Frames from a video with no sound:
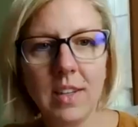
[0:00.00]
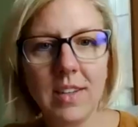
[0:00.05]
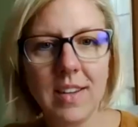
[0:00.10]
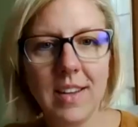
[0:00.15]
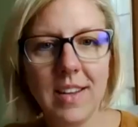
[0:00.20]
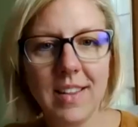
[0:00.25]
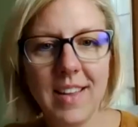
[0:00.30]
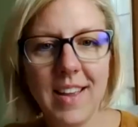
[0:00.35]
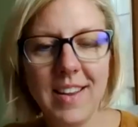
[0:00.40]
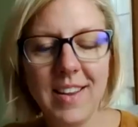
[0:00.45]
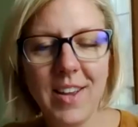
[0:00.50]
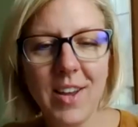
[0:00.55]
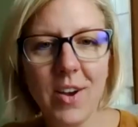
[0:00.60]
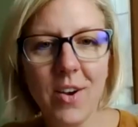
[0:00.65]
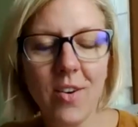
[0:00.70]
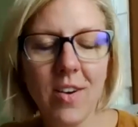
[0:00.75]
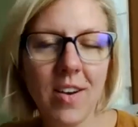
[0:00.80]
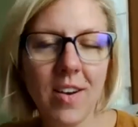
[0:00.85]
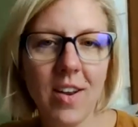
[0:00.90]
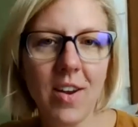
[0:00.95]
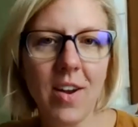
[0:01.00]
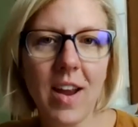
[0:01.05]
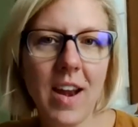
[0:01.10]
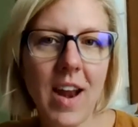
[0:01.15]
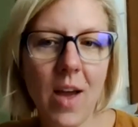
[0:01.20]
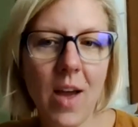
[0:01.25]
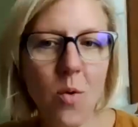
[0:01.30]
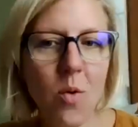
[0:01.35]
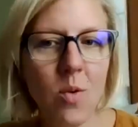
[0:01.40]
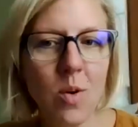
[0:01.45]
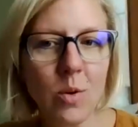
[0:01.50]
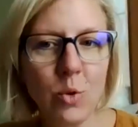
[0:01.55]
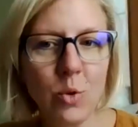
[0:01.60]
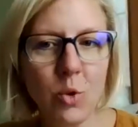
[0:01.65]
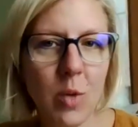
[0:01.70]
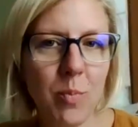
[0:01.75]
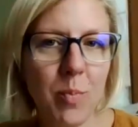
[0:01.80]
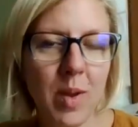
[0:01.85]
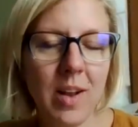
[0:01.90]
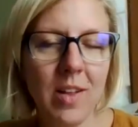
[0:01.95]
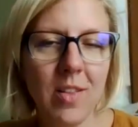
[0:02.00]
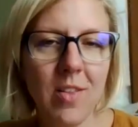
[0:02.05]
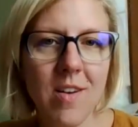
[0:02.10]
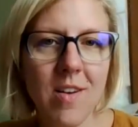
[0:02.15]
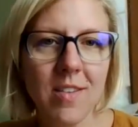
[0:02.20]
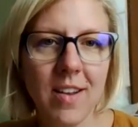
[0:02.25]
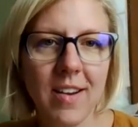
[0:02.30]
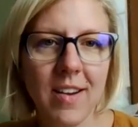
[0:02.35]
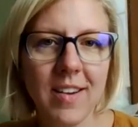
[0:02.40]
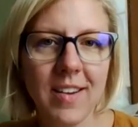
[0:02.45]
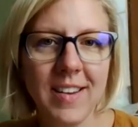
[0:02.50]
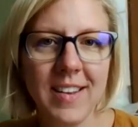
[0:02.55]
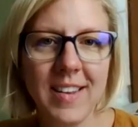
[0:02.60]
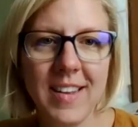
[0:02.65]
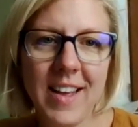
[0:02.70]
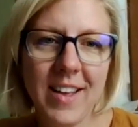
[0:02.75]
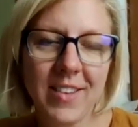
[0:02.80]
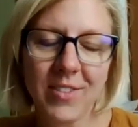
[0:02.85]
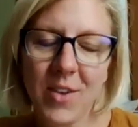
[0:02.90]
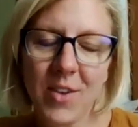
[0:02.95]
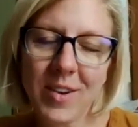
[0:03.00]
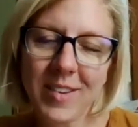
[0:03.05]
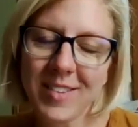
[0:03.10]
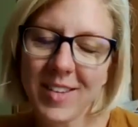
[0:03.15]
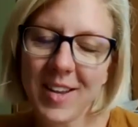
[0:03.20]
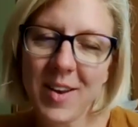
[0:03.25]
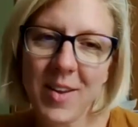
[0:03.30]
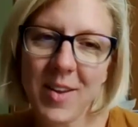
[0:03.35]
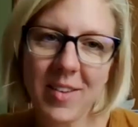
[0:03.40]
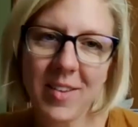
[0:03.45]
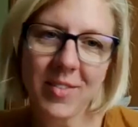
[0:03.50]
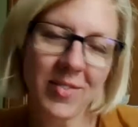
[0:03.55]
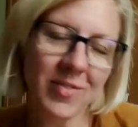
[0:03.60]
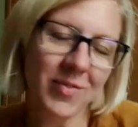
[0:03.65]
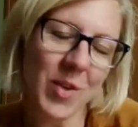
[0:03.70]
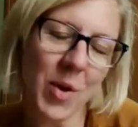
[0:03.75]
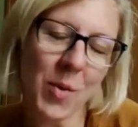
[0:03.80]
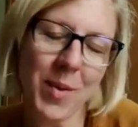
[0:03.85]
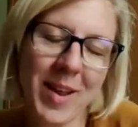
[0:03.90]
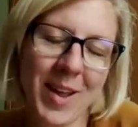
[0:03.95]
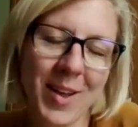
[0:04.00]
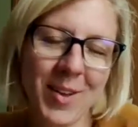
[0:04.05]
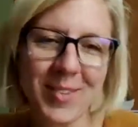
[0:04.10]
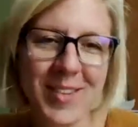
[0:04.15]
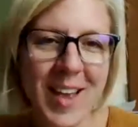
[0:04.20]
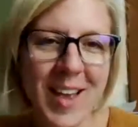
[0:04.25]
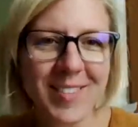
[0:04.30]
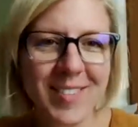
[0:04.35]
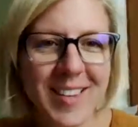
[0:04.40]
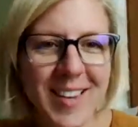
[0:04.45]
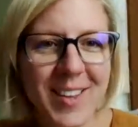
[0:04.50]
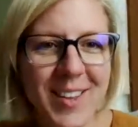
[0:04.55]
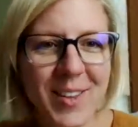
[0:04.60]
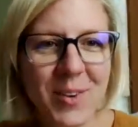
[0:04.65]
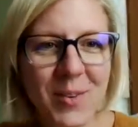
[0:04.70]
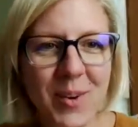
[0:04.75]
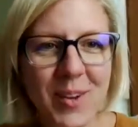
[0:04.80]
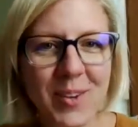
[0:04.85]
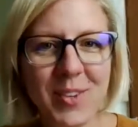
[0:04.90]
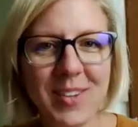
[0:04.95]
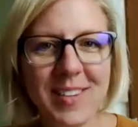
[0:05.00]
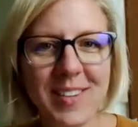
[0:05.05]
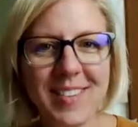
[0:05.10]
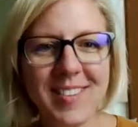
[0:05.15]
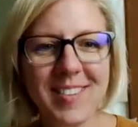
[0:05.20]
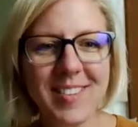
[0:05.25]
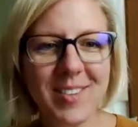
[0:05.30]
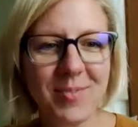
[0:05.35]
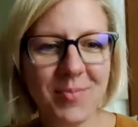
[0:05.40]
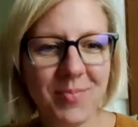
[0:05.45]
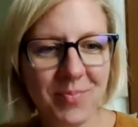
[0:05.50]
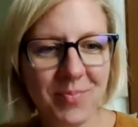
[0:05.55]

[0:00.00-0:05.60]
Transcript: did. Thank you. All right. I won't hold you up any longer, as long as if nobody else has any other questions.